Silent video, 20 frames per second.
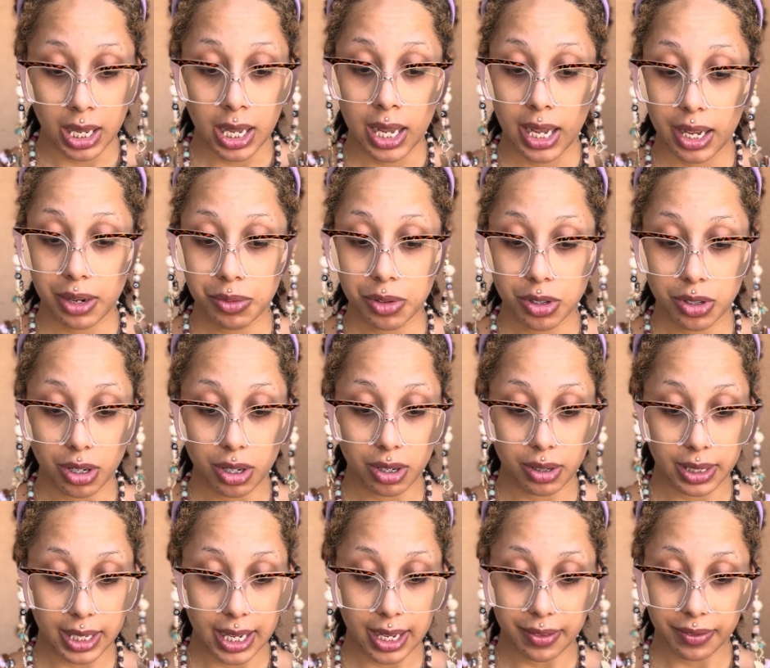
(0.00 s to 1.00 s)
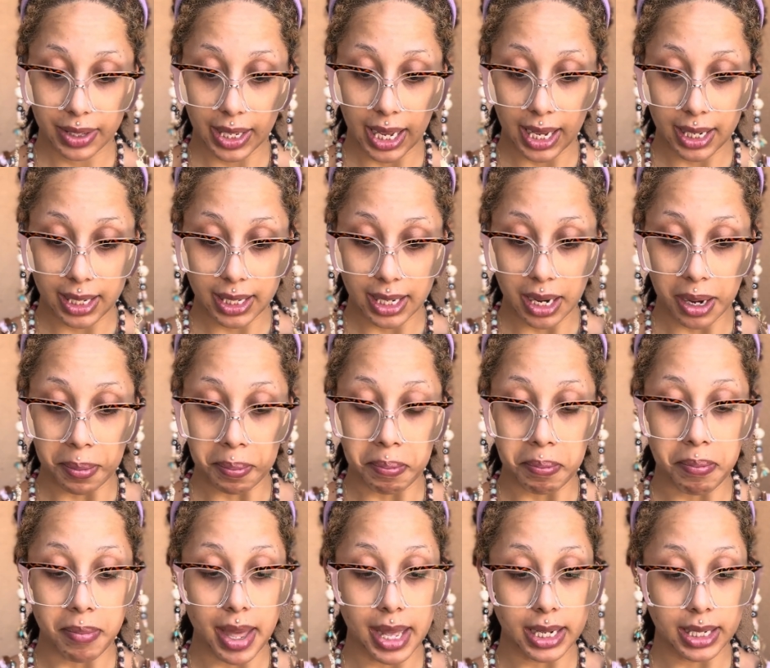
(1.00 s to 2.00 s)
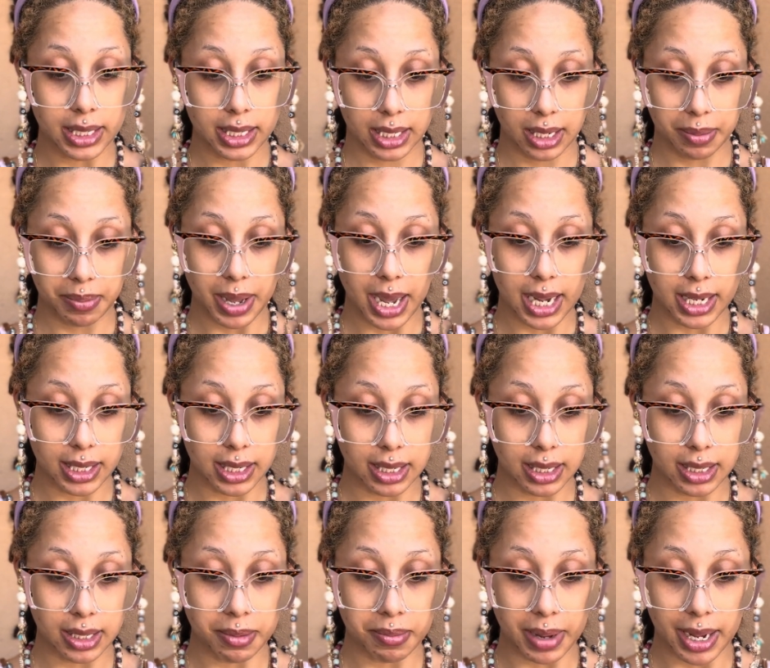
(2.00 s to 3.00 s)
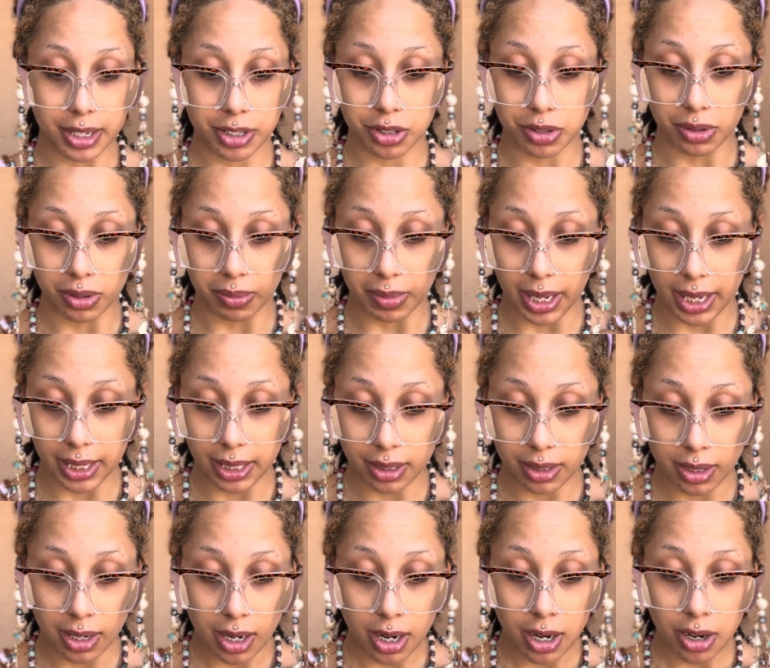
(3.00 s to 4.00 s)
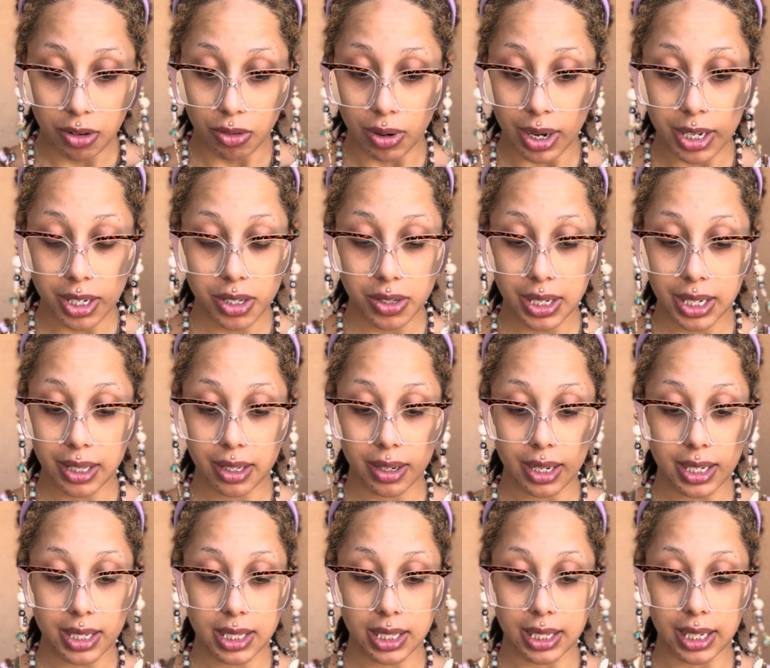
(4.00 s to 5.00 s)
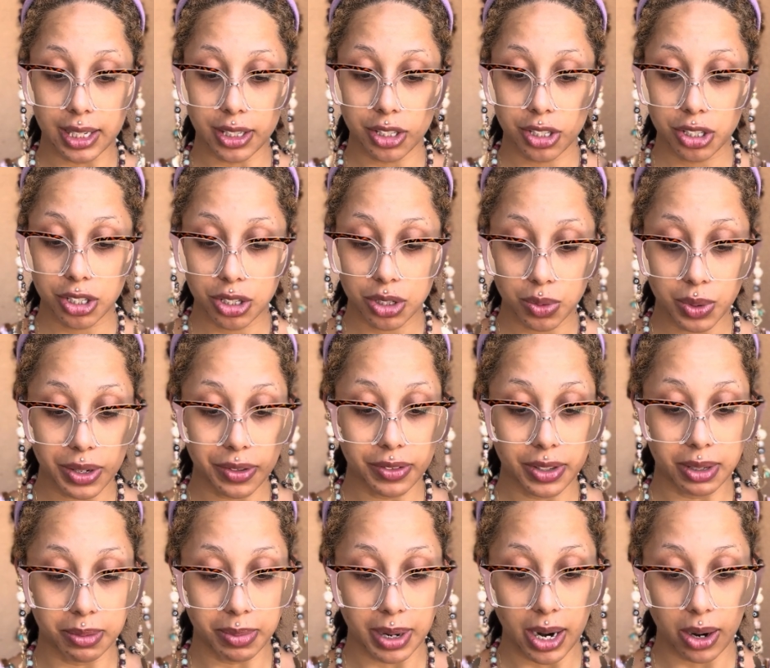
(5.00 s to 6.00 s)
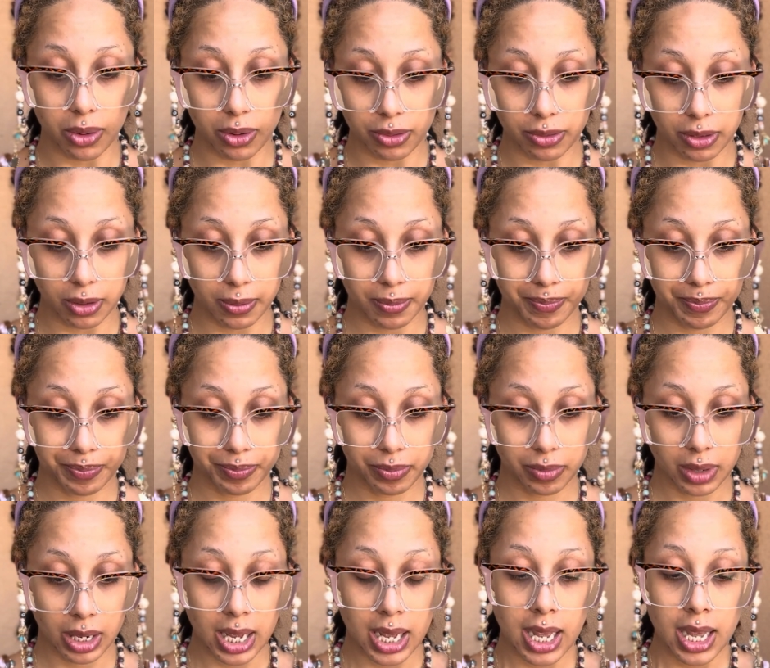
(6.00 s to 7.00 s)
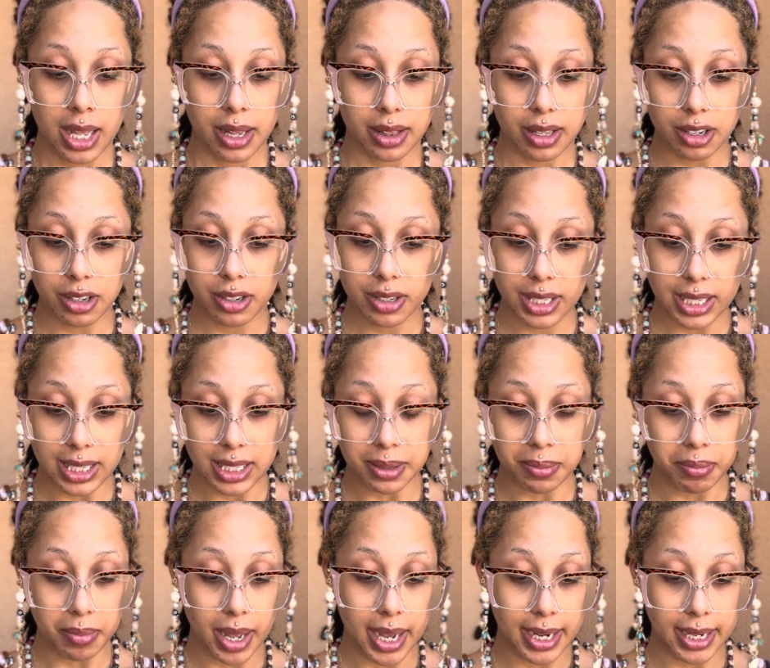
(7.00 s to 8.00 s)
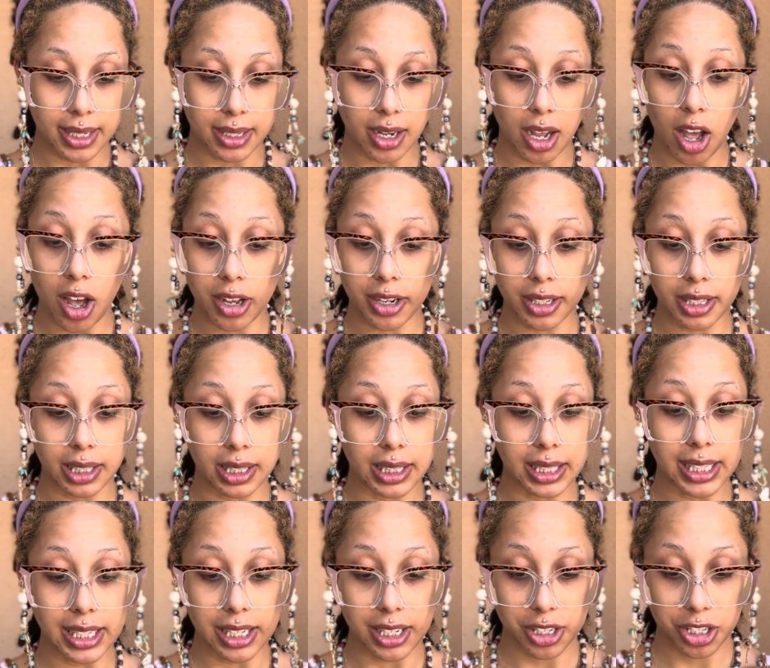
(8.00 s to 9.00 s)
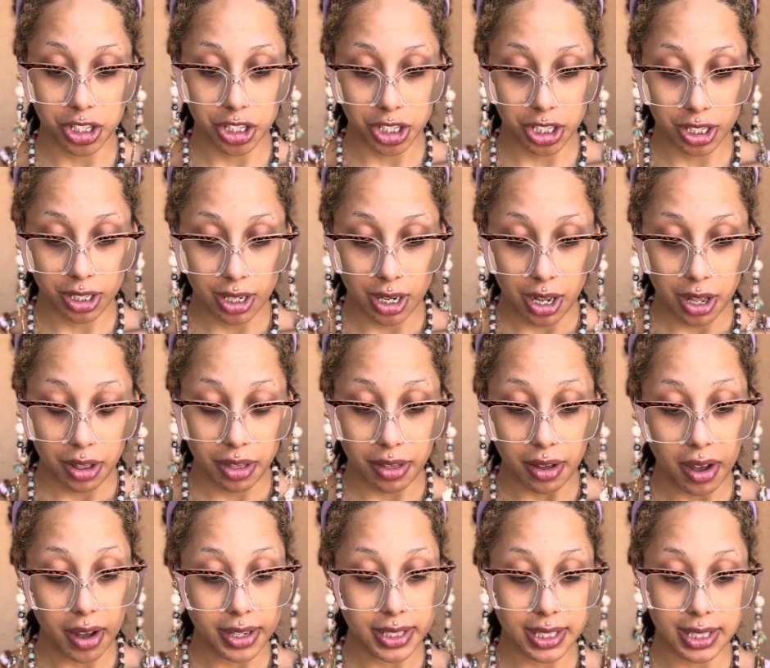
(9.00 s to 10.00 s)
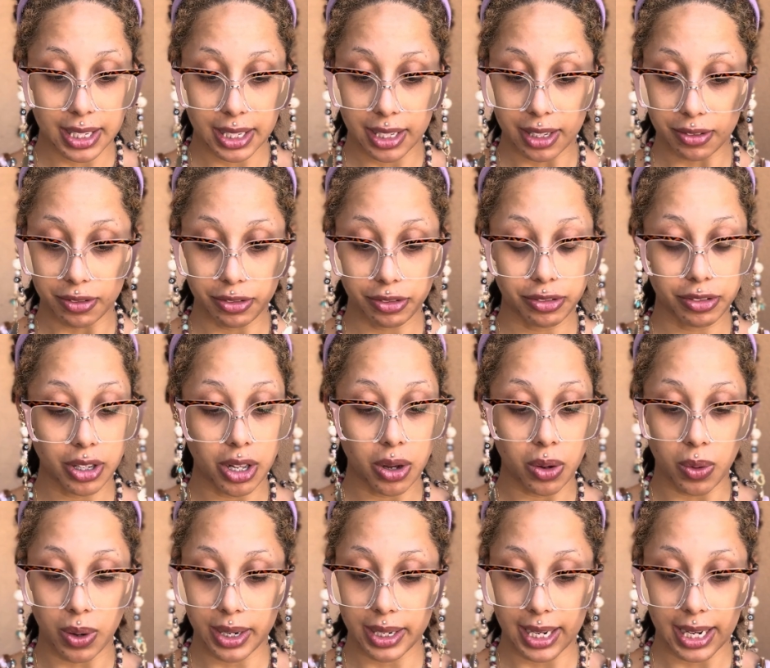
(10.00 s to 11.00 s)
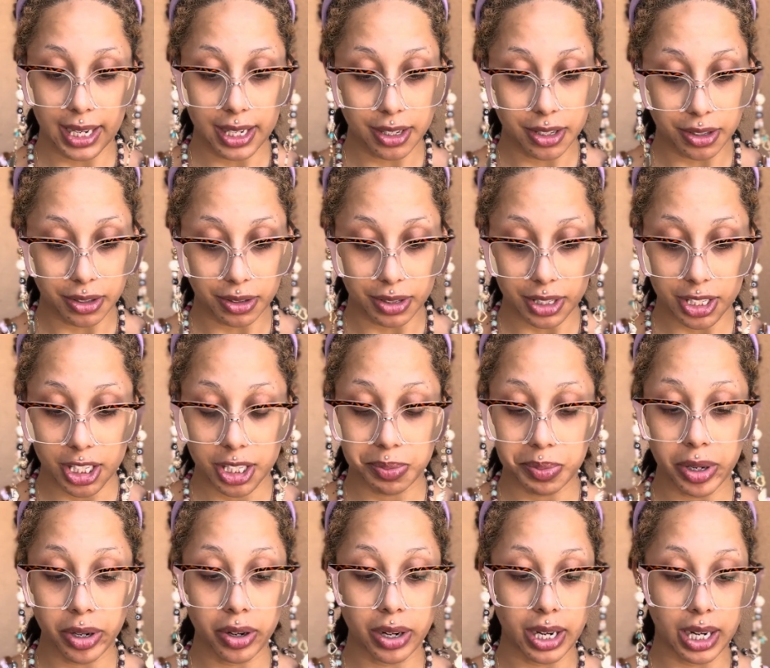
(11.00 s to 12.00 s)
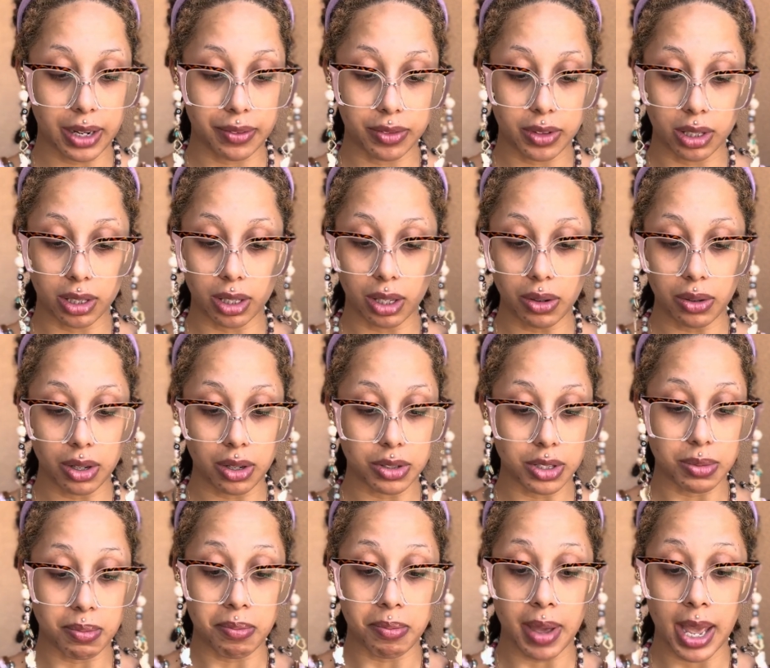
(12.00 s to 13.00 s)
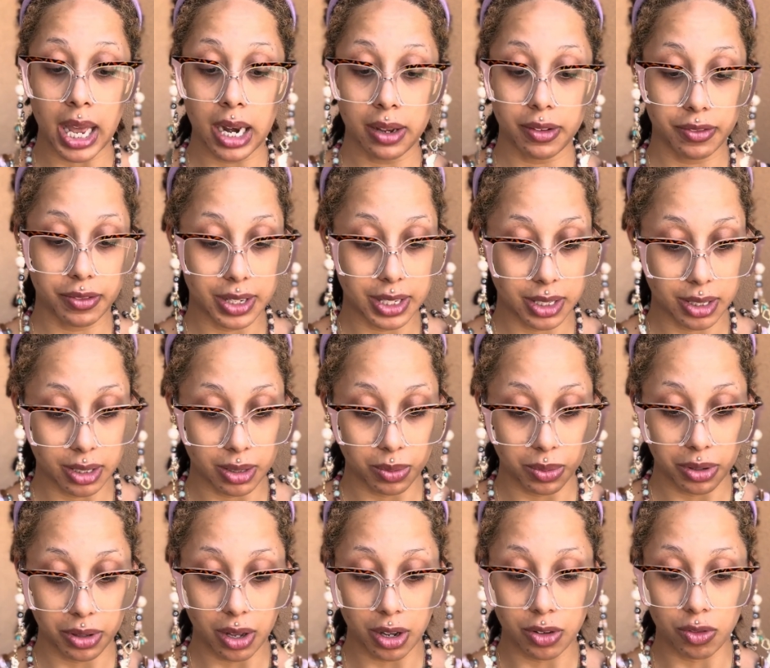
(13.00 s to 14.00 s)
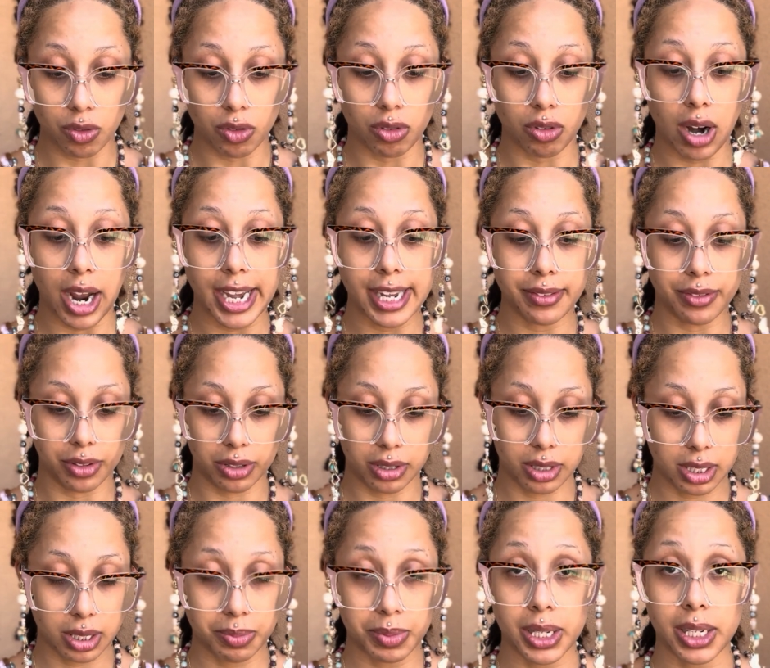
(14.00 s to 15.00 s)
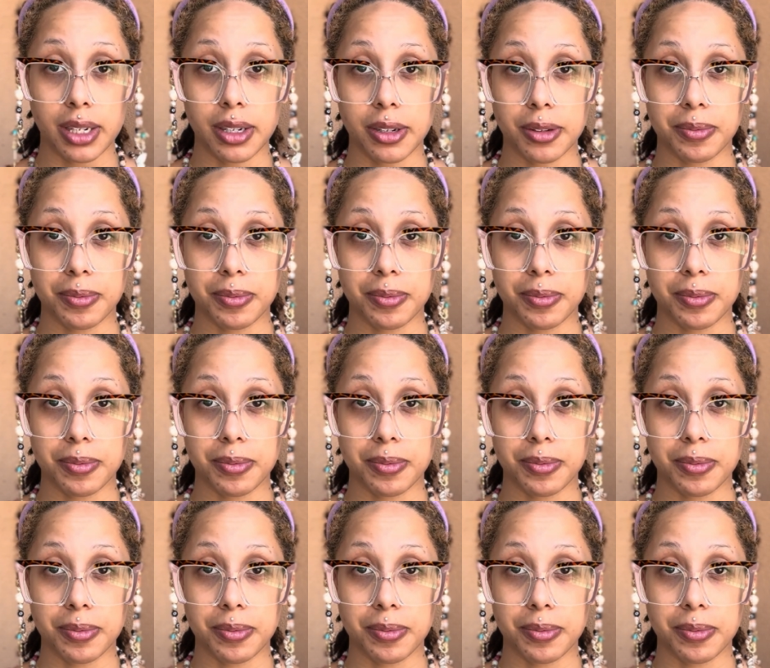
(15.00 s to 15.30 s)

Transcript: In return, they have gained an immense capacity to master the mind, rendering their intellect swift and powerful. Theirs is a mind unleashed, thoughts that can flow unhindered, the spirit of the Logos manifested with unrivaled speed.